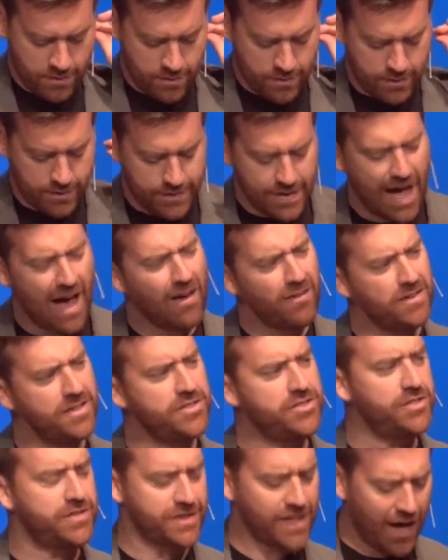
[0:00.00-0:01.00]

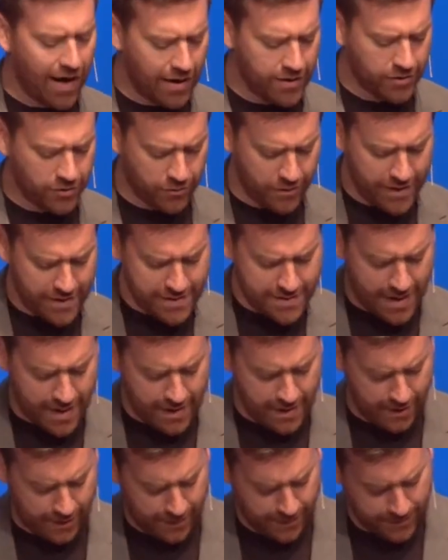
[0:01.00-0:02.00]
Knowledge is concrete
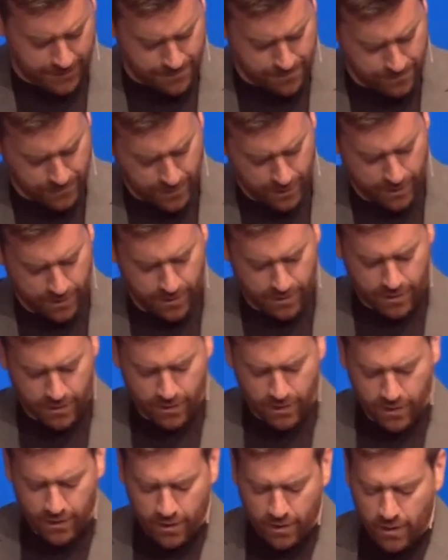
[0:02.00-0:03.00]
data.
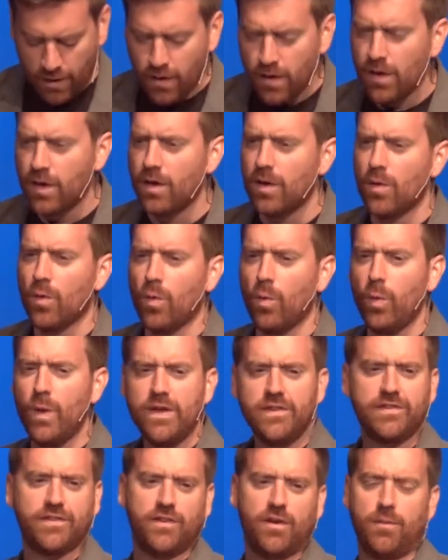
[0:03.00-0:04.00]

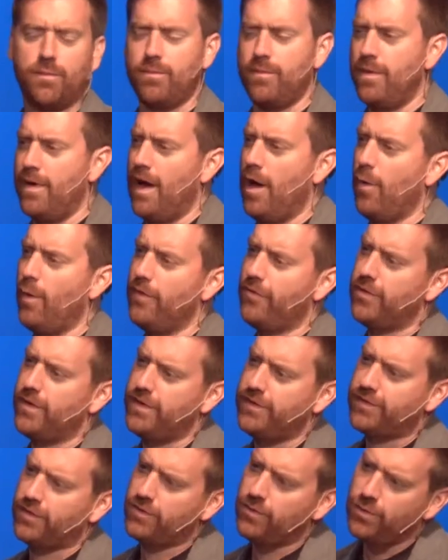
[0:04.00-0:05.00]
Wisdom, however,
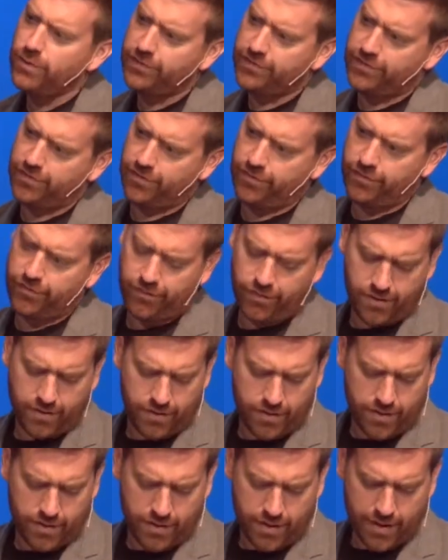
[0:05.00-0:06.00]
is elusive
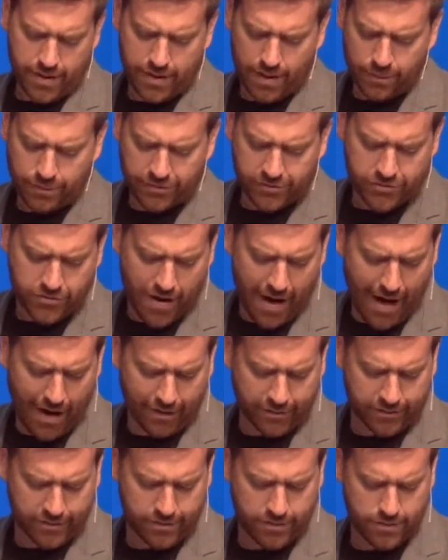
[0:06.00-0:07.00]
and
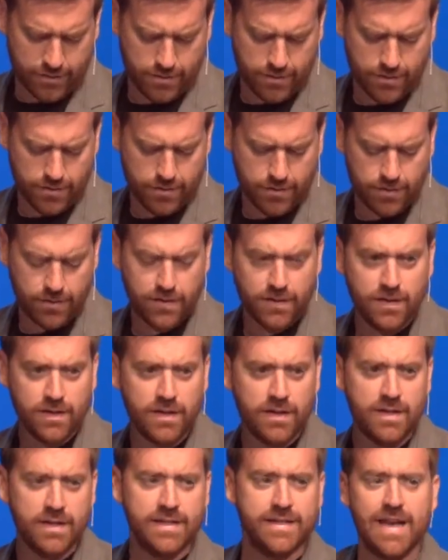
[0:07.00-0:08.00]
abstract.
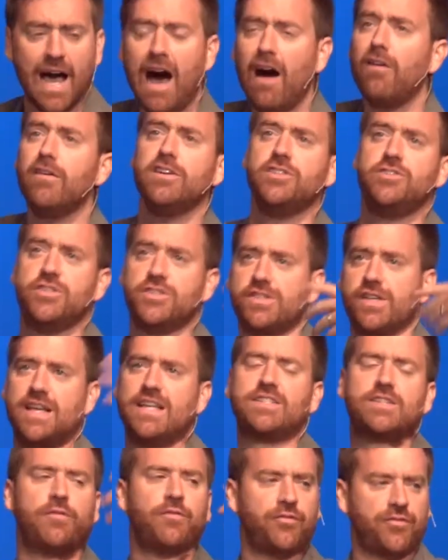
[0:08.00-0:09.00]
Knowledge is
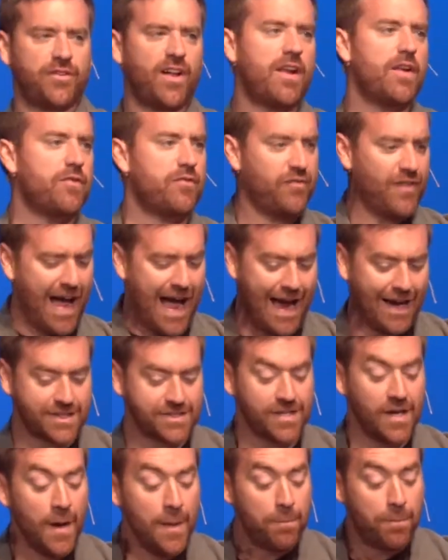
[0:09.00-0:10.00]
it's a flood of
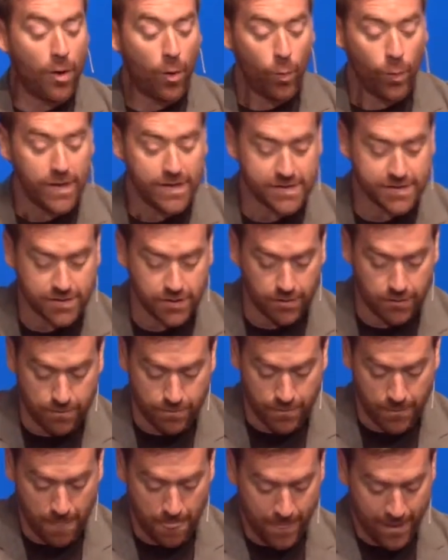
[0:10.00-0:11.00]
facts, but
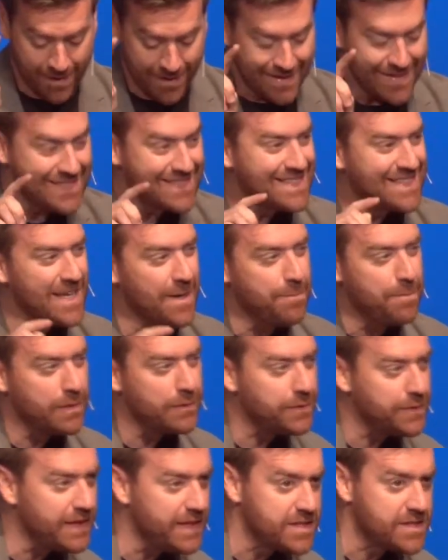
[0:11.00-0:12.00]
wisdom is the
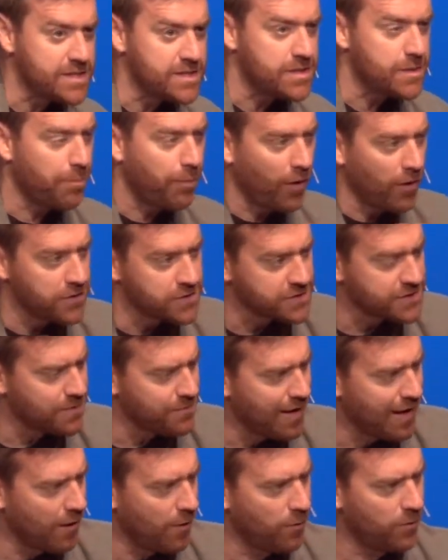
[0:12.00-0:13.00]
ability to parse them
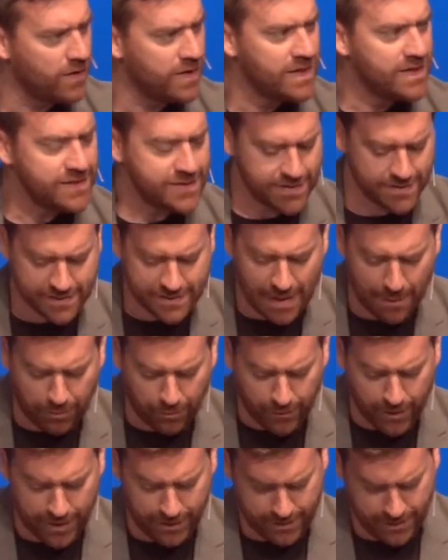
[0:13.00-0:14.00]
out, to
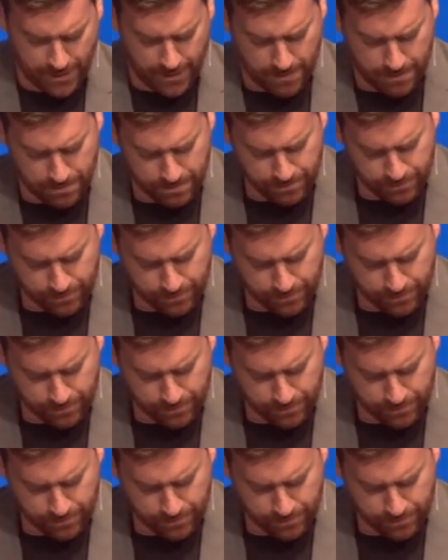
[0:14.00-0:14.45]
separate them.